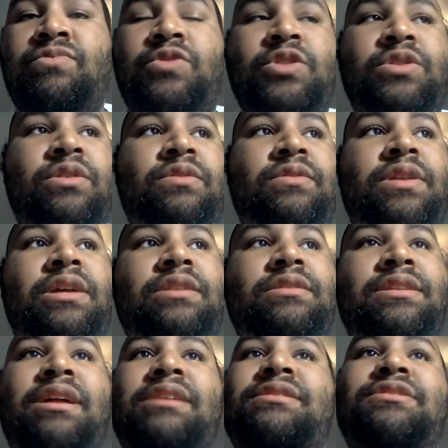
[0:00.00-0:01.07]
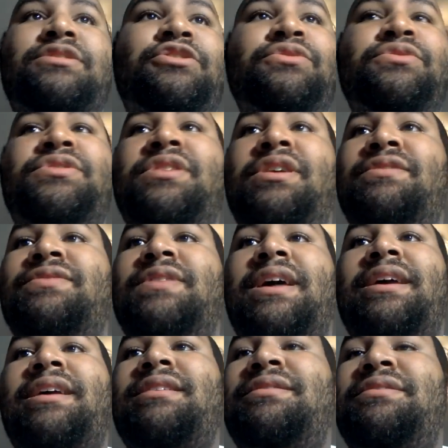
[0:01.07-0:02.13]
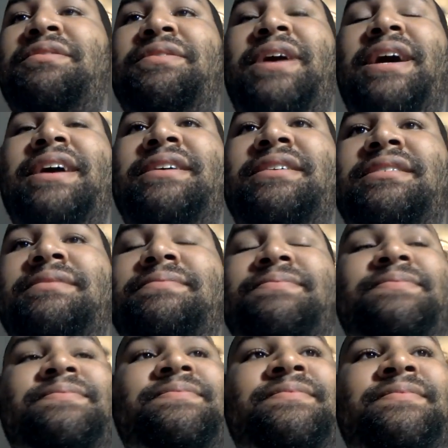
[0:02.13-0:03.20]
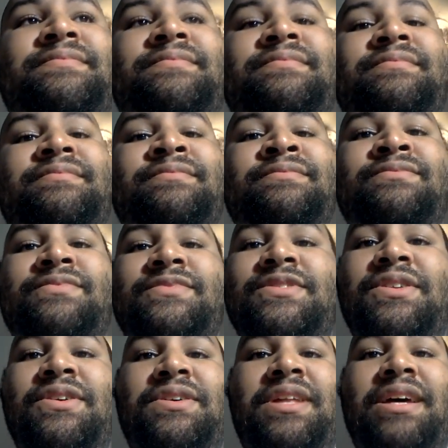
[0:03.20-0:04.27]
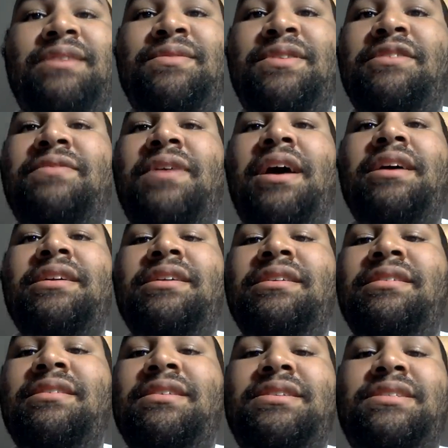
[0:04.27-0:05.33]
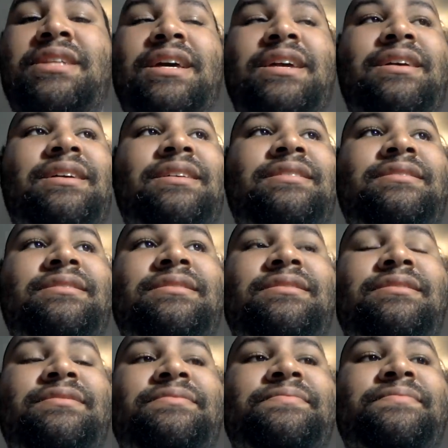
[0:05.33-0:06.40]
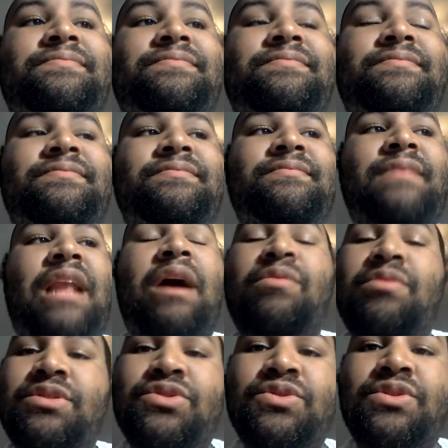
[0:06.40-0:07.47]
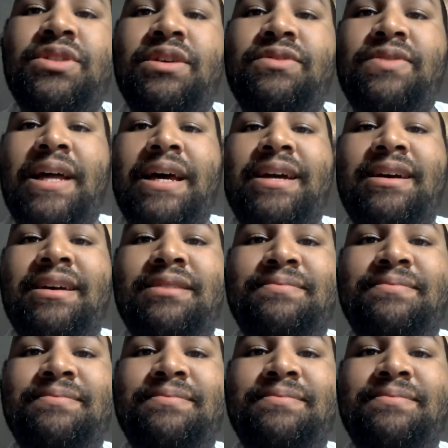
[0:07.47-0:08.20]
You know, and I just do stuff like, you know, I, you know, like whenever I eat, it's like I would do stuff like,